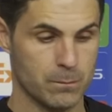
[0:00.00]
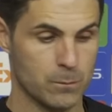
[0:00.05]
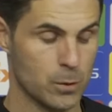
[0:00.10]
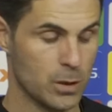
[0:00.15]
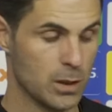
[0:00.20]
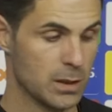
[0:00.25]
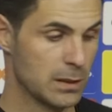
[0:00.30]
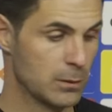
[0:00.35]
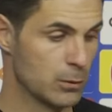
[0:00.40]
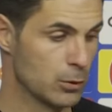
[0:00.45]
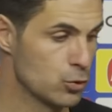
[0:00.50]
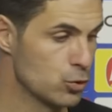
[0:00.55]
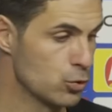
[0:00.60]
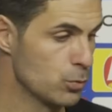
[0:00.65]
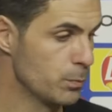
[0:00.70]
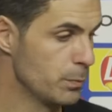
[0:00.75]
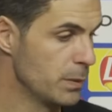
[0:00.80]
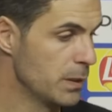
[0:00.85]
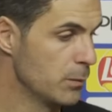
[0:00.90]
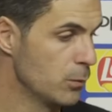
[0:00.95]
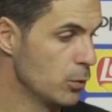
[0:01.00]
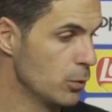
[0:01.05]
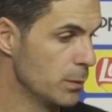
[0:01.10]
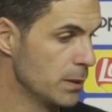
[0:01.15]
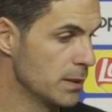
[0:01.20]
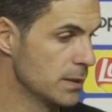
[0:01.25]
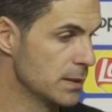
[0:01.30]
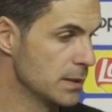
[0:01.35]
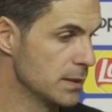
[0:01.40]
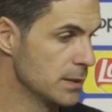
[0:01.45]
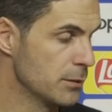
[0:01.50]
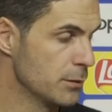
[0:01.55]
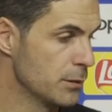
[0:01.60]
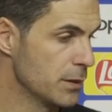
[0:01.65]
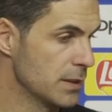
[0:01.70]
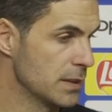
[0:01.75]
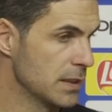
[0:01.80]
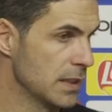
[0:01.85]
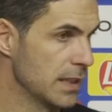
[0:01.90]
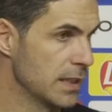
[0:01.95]
Well, there were two big moments in the
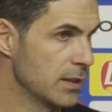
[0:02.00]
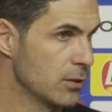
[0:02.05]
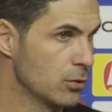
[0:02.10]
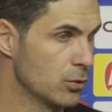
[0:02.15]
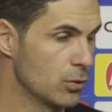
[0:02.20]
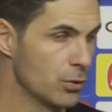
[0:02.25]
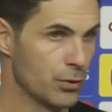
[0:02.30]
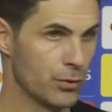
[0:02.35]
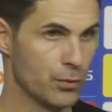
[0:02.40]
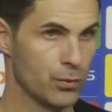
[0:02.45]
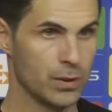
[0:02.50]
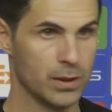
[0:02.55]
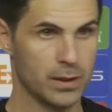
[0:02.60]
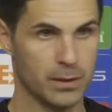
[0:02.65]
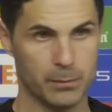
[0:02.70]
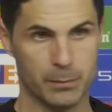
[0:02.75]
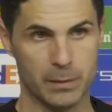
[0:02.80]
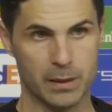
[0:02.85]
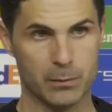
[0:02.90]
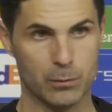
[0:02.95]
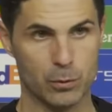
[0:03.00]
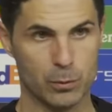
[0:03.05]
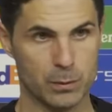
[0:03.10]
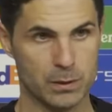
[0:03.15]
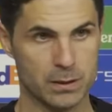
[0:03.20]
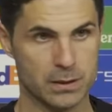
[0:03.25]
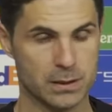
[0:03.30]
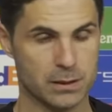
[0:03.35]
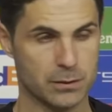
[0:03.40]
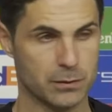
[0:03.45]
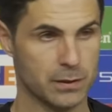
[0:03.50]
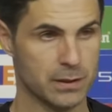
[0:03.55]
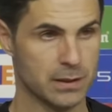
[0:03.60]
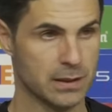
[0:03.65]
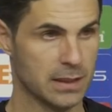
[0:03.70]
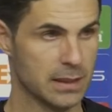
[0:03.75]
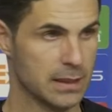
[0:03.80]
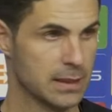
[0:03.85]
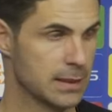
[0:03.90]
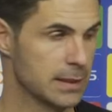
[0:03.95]
first leg, or three big moments in the first
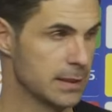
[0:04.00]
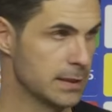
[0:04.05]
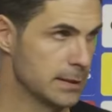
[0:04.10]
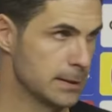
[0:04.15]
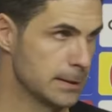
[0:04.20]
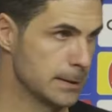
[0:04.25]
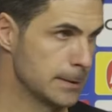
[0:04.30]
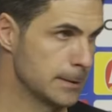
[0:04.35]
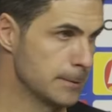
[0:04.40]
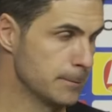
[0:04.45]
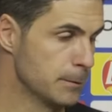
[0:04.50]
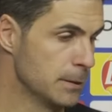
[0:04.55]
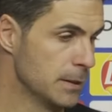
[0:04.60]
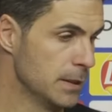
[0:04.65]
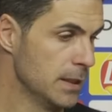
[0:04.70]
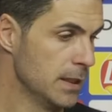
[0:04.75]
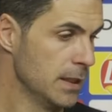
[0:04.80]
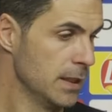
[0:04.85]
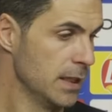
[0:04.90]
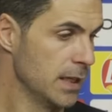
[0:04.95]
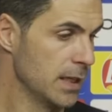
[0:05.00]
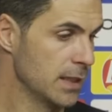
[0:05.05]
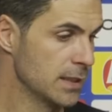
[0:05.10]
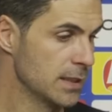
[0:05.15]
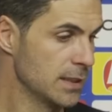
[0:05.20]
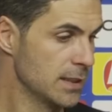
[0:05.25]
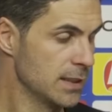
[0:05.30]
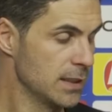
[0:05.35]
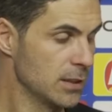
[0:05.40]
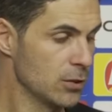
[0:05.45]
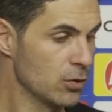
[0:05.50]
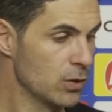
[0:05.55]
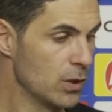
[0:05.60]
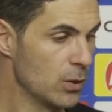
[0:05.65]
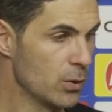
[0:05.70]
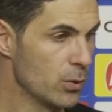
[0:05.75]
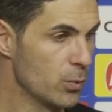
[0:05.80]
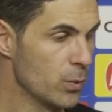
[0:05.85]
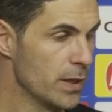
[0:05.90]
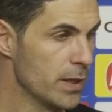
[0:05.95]
leg, and it didn't go
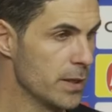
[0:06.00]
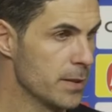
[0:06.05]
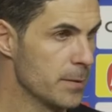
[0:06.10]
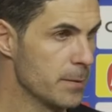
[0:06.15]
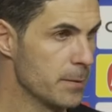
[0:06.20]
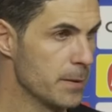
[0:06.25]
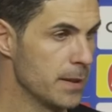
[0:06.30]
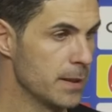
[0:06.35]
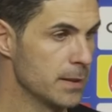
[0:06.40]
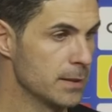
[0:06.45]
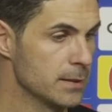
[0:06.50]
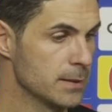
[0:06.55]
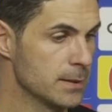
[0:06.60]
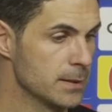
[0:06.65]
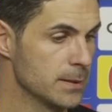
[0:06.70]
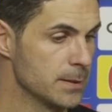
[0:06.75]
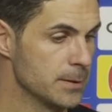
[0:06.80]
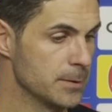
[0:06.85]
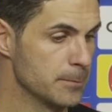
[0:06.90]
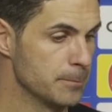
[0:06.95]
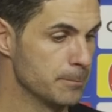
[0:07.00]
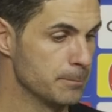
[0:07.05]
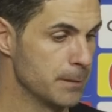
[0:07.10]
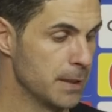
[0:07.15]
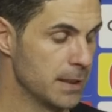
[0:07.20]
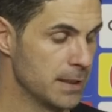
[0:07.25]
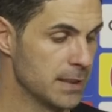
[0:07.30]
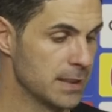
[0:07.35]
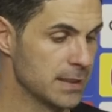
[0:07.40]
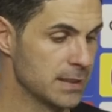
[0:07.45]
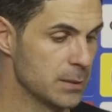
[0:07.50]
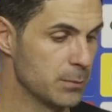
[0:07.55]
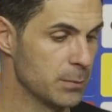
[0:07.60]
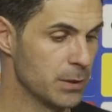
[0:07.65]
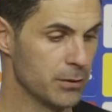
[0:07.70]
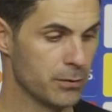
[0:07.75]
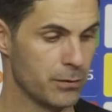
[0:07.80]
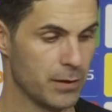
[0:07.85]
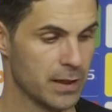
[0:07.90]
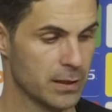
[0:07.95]
our way, and that's a
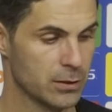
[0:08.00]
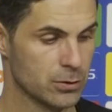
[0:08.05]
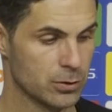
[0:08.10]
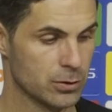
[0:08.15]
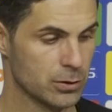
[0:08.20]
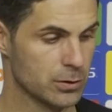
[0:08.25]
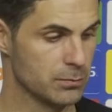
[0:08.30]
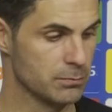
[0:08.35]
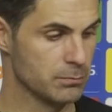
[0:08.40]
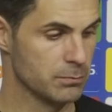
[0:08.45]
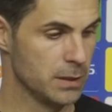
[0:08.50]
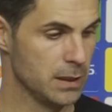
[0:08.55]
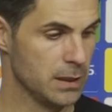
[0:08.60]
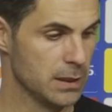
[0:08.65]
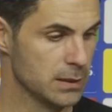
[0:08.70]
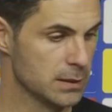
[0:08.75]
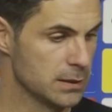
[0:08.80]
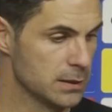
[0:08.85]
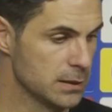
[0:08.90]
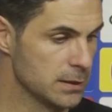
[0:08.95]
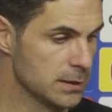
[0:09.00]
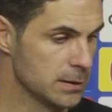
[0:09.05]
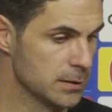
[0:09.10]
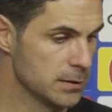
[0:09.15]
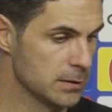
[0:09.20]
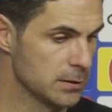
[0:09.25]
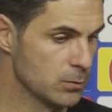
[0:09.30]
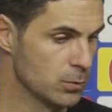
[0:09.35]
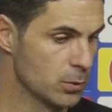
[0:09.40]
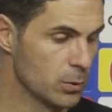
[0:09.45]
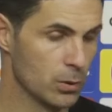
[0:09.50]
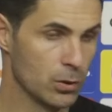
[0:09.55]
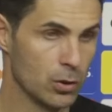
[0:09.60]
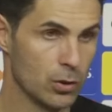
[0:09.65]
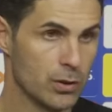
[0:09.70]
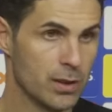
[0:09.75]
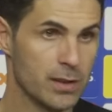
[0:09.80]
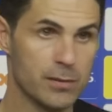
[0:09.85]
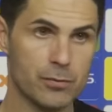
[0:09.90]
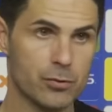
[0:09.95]
big factor. And we will
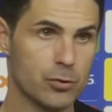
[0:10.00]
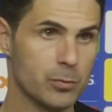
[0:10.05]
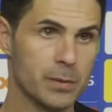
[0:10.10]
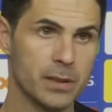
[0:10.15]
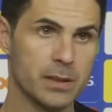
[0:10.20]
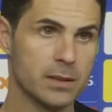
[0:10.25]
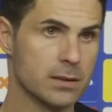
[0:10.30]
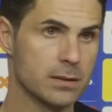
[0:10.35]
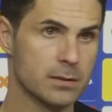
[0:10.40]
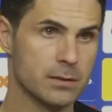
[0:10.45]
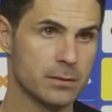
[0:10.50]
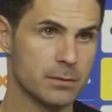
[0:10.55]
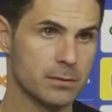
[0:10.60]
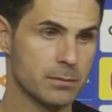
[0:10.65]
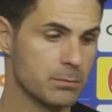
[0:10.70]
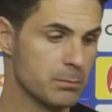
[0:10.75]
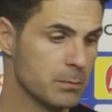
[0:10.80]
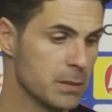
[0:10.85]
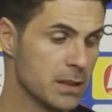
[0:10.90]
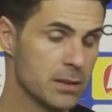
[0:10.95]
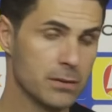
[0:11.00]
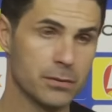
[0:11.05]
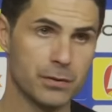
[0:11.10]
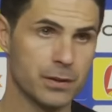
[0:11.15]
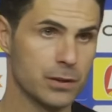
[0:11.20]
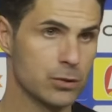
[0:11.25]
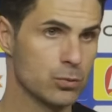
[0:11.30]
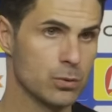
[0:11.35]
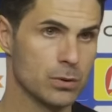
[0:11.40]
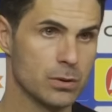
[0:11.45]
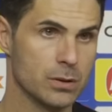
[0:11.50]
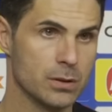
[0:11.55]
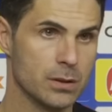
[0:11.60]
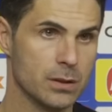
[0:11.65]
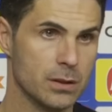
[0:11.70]
all learn from it, me the first one,